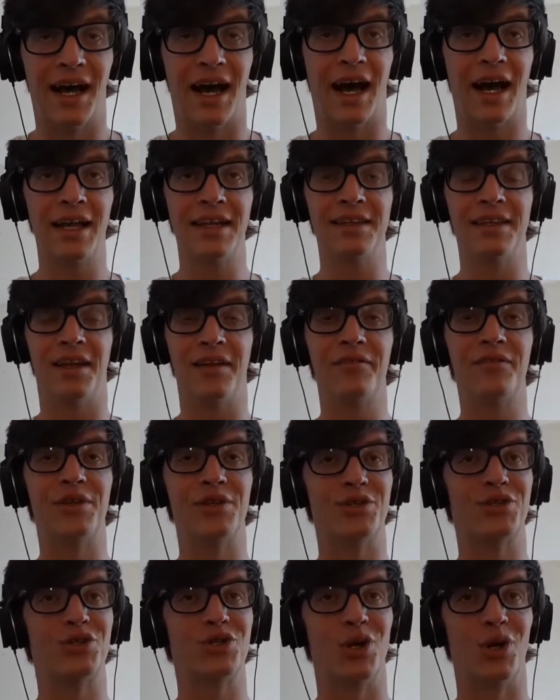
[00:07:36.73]
I love
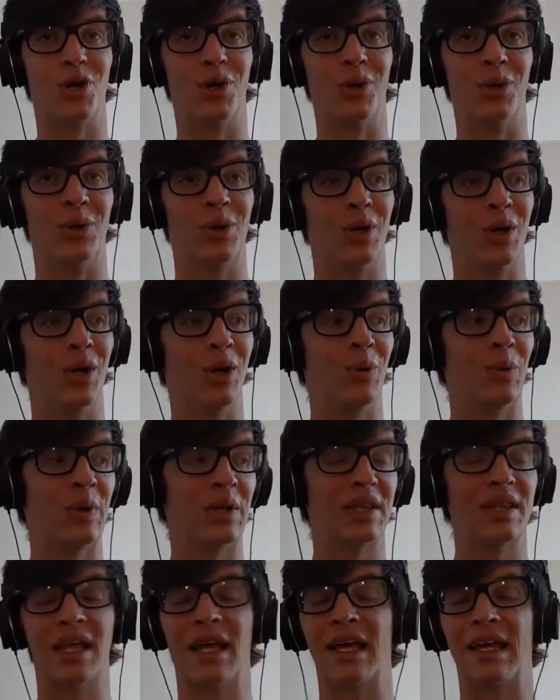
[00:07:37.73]
this show
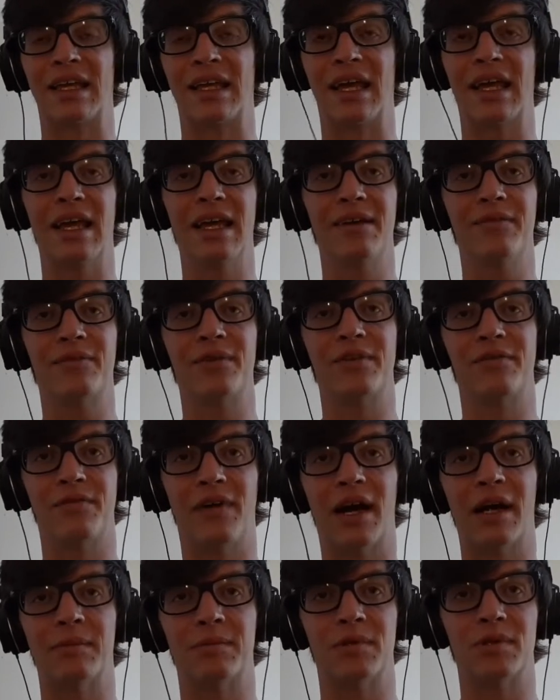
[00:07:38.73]
with like every
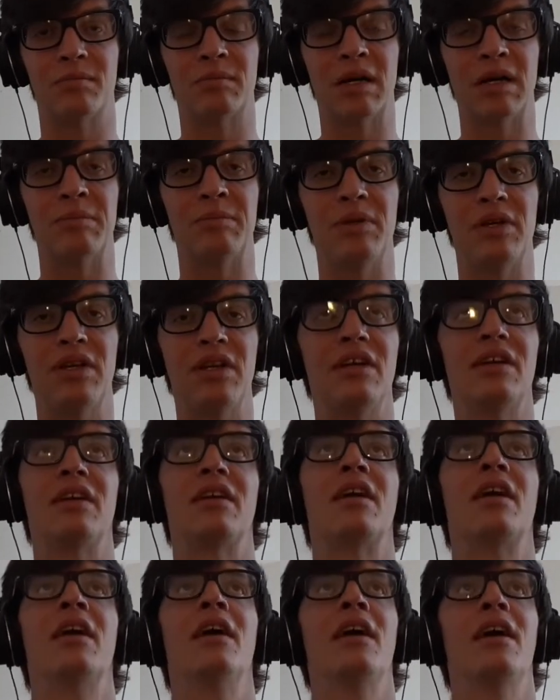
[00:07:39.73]
fiber of my
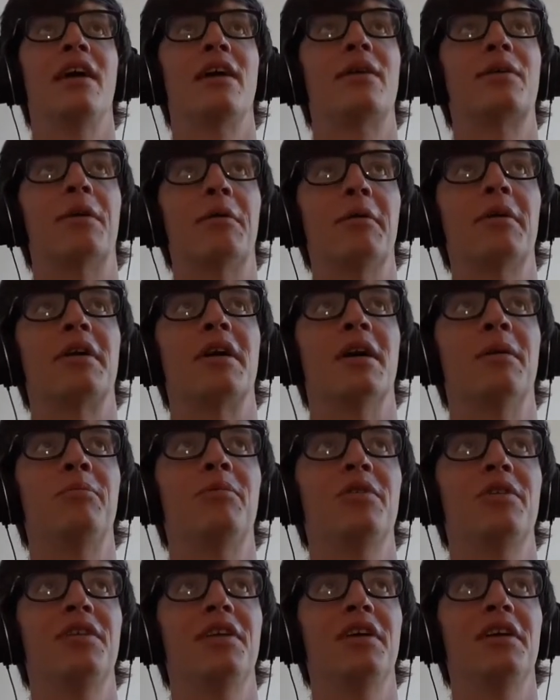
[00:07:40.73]
being, and growing up
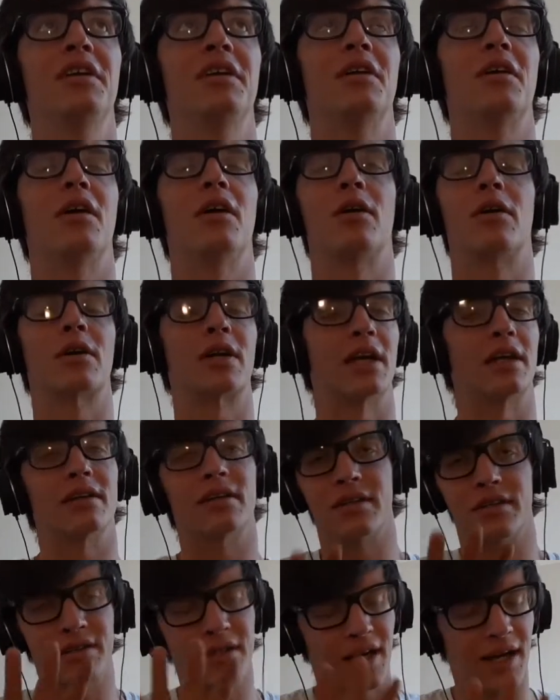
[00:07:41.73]
with it. Oh, okay,
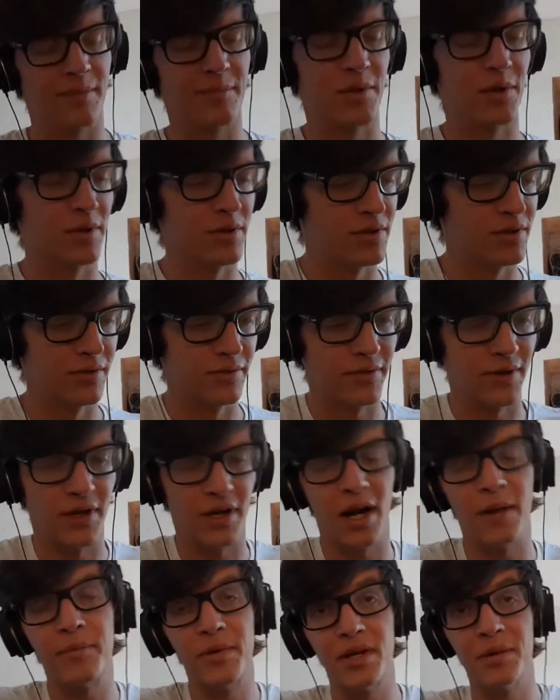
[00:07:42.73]
I'm going too far.
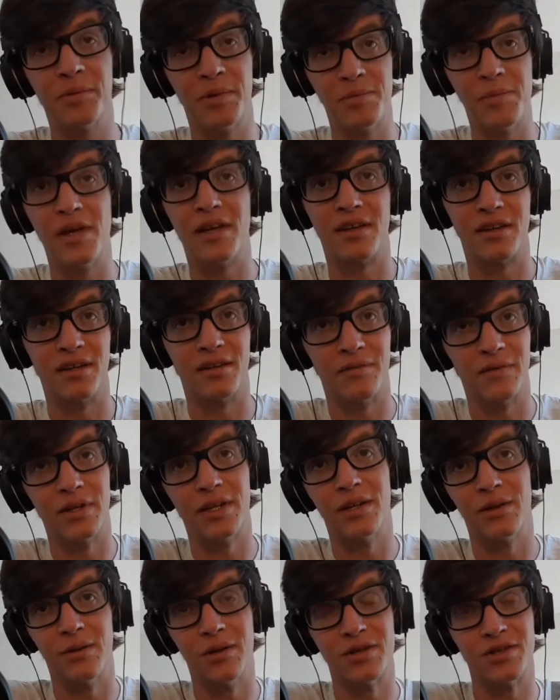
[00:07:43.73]
I'm gonna be making a
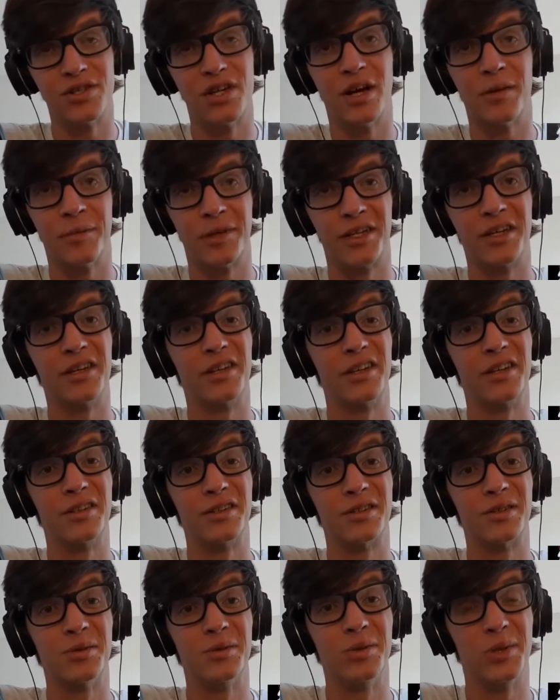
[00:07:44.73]
video on Shaman King here
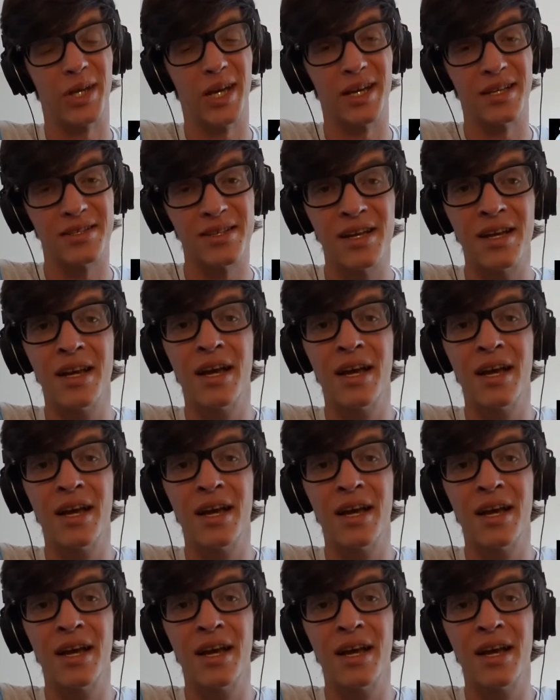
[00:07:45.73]
soon, you guys.